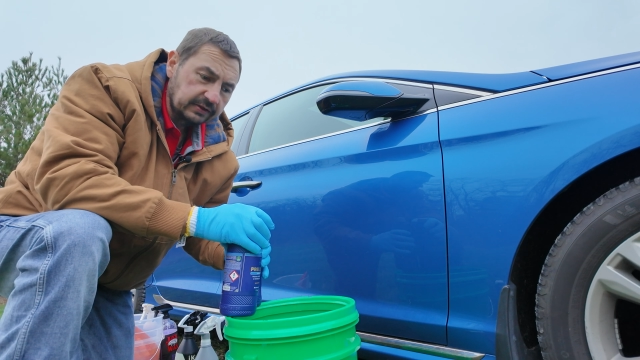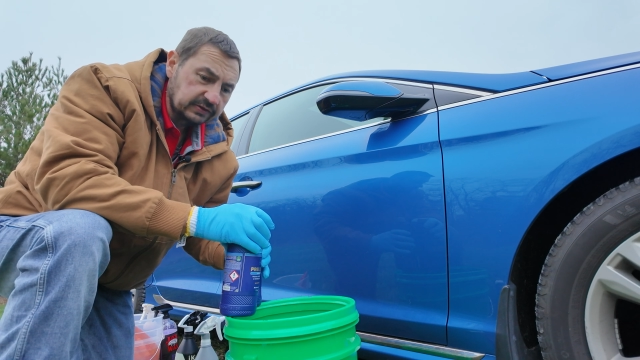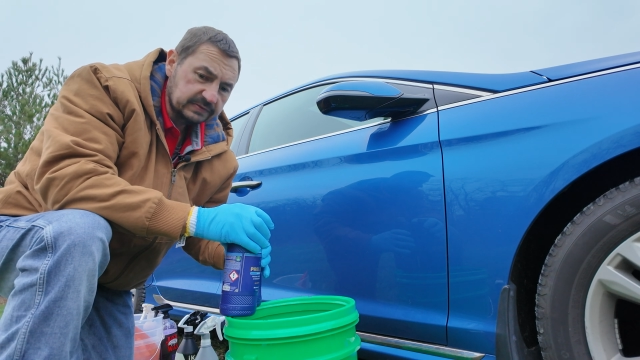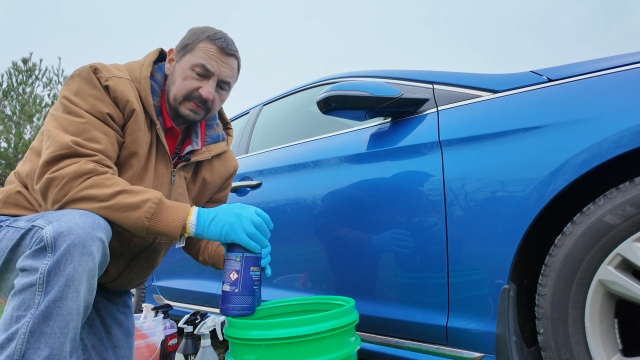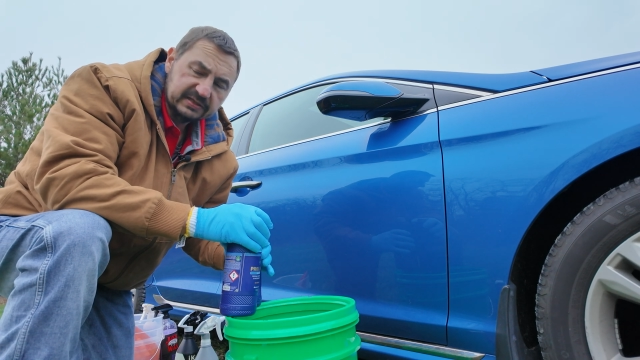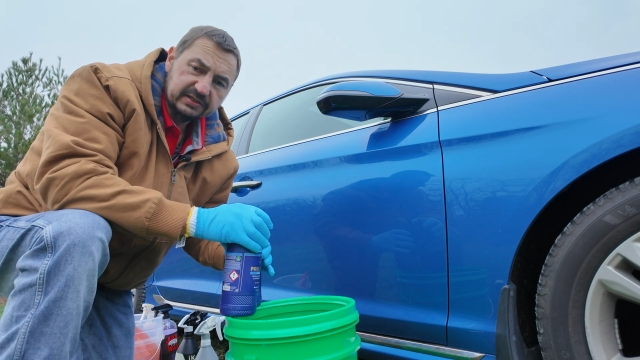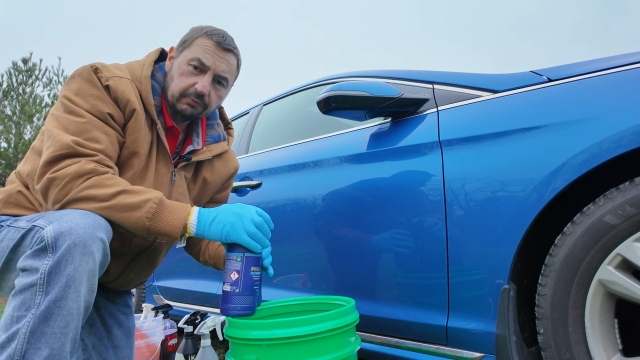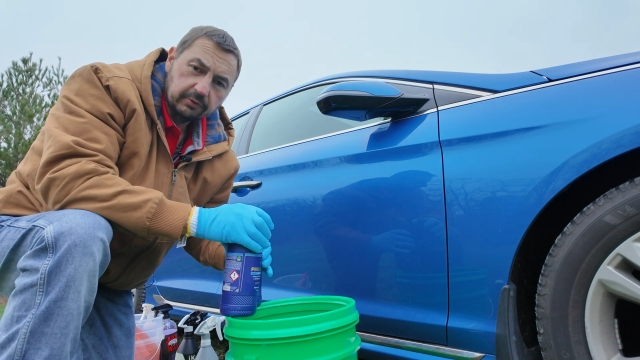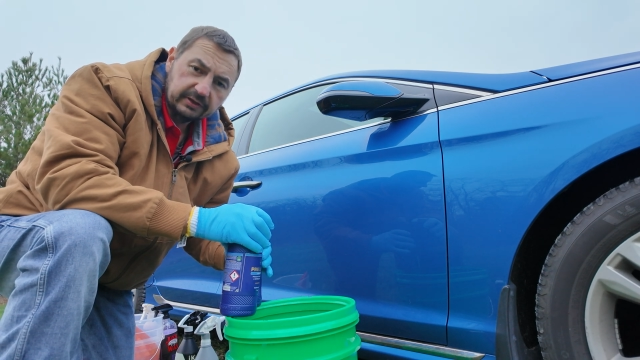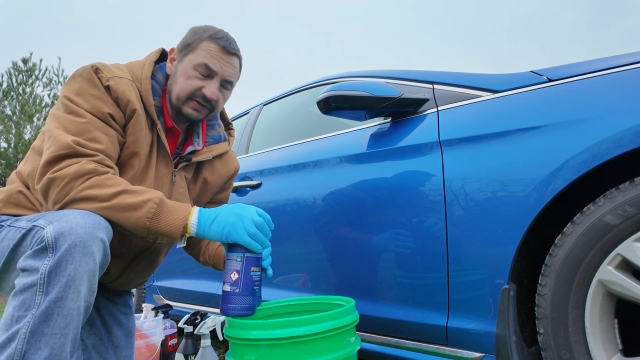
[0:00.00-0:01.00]
Just mix it
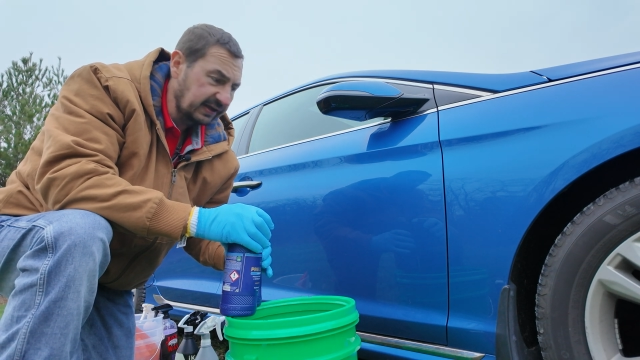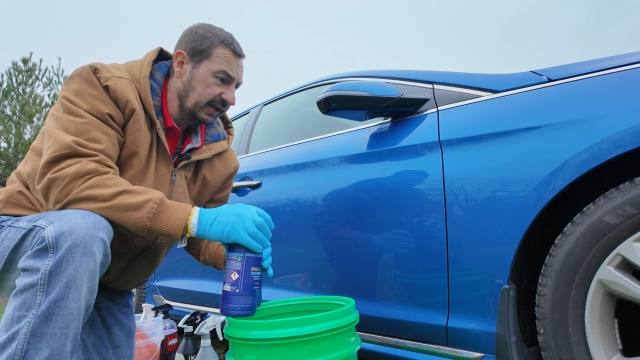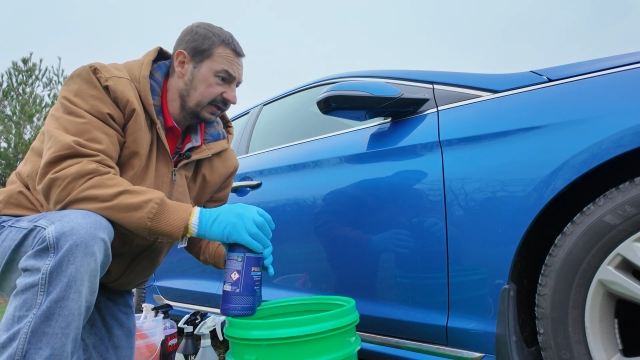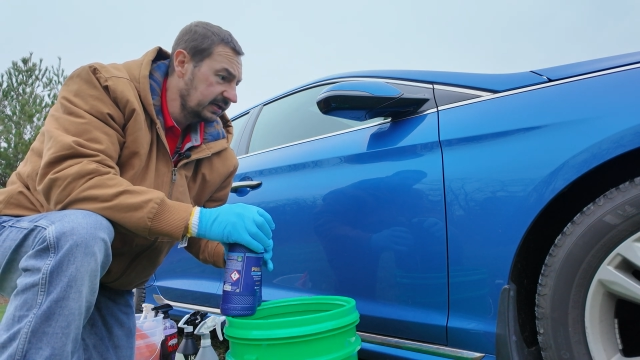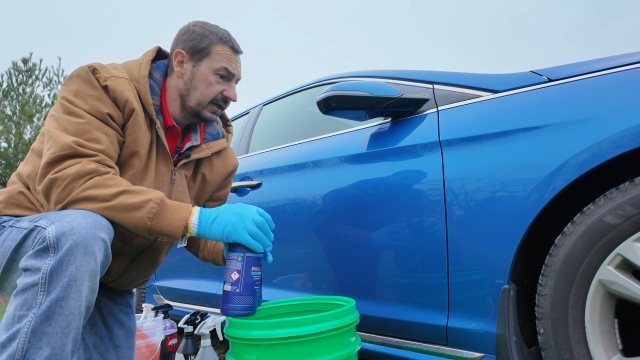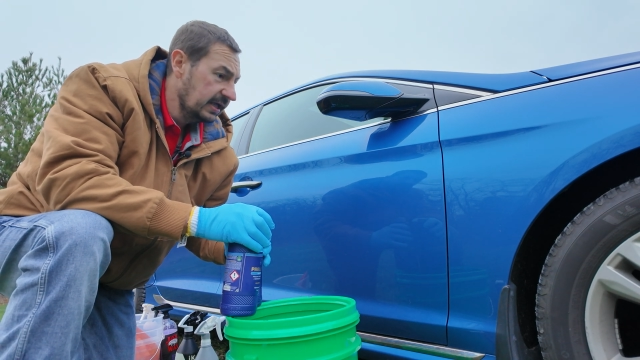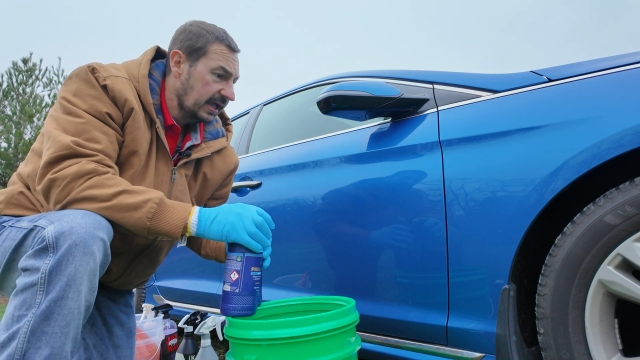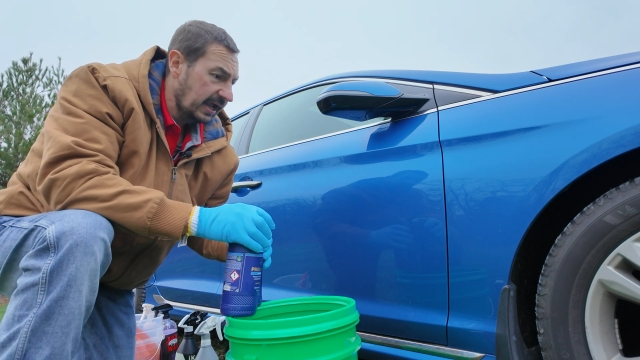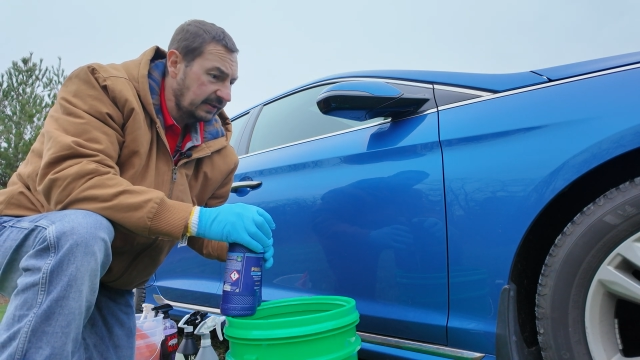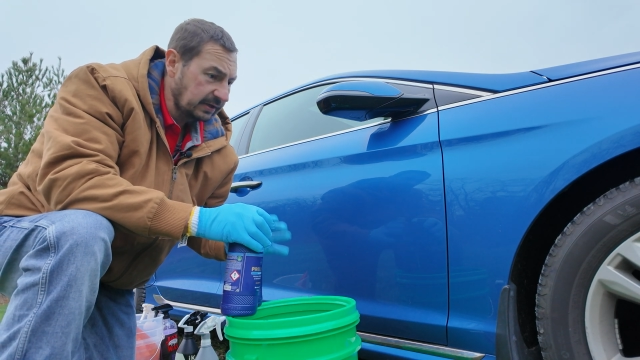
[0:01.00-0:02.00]
1 to 10.
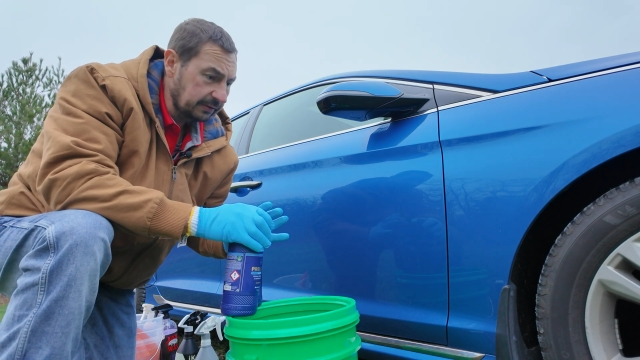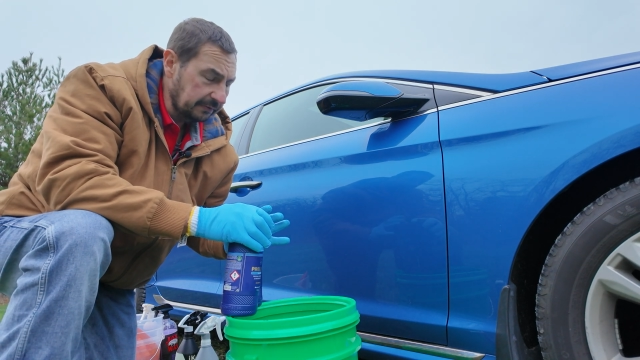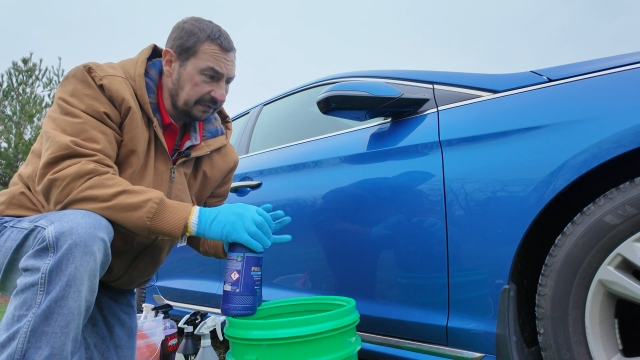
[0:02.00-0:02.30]
And the other